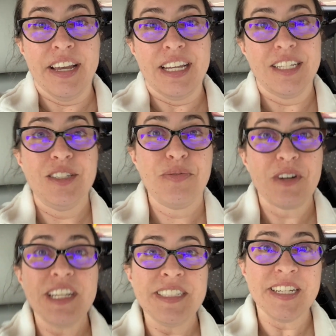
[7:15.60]
It's
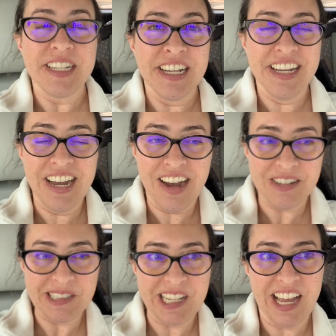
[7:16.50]
freezing
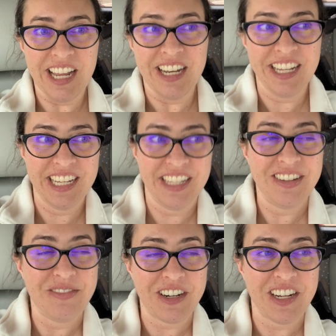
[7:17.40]
outside,
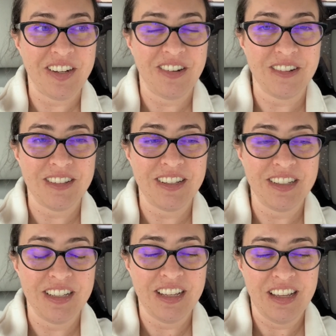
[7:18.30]
very cold.
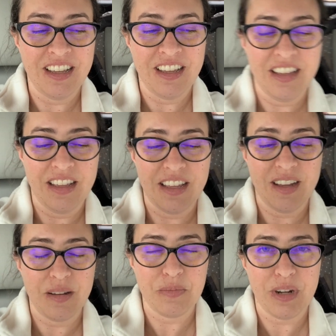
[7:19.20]

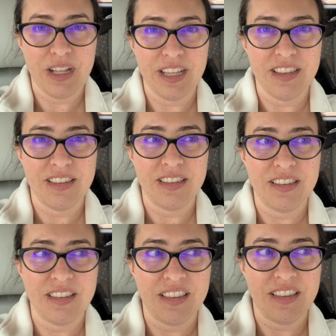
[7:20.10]
Uh, probably in
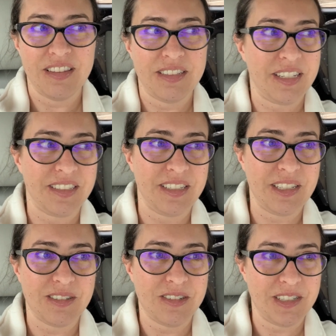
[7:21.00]
the
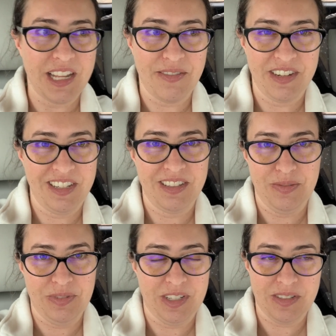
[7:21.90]
60s or 70s,
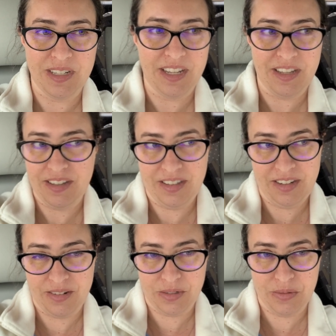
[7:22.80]
it feels like, you
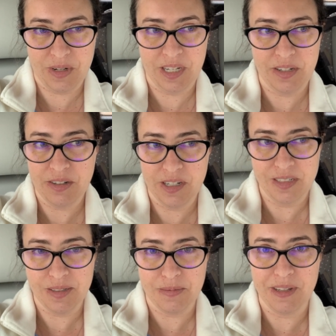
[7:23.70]
know, 20
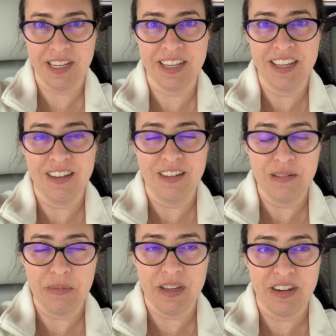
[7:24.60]
degrees to me.
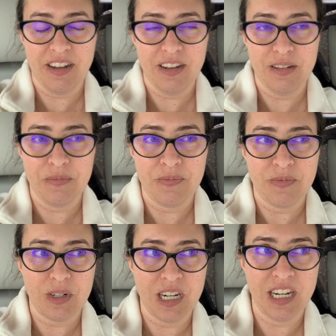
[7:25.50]
But um,
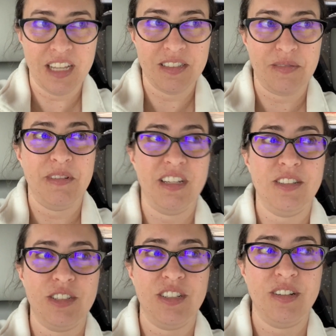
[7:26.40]
we're gonna get some
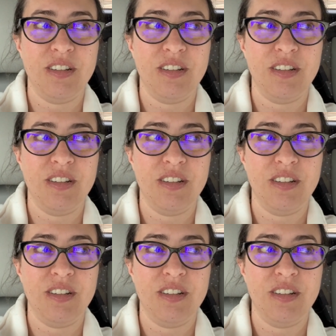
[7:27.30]
lunch.